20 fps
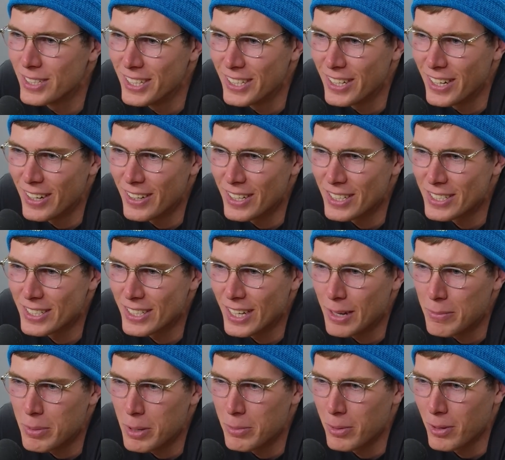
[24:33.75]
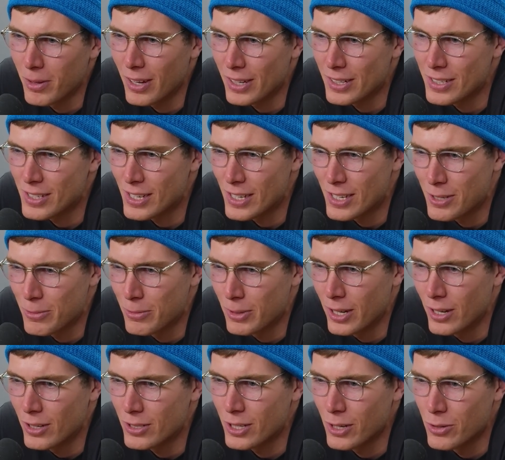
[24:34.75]
It's people don't like to see
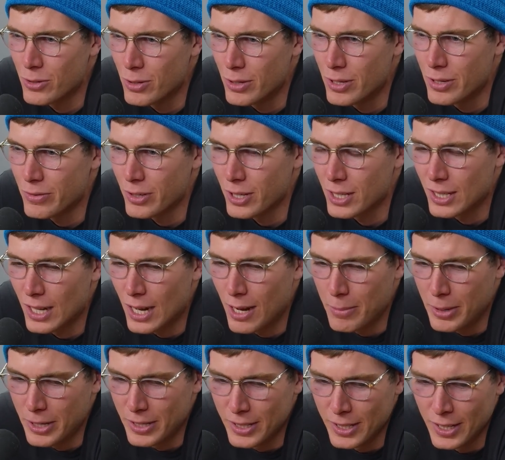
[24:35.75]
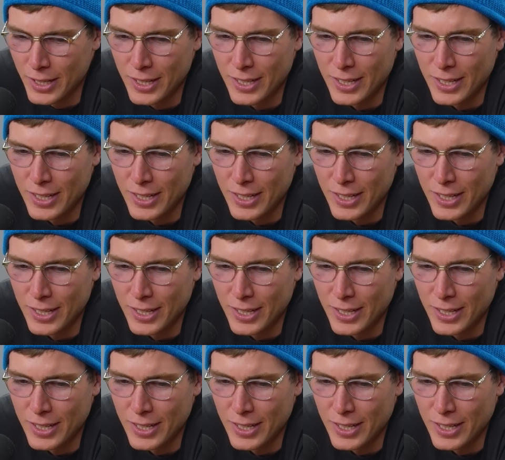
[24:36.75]
someone else go to a different club, and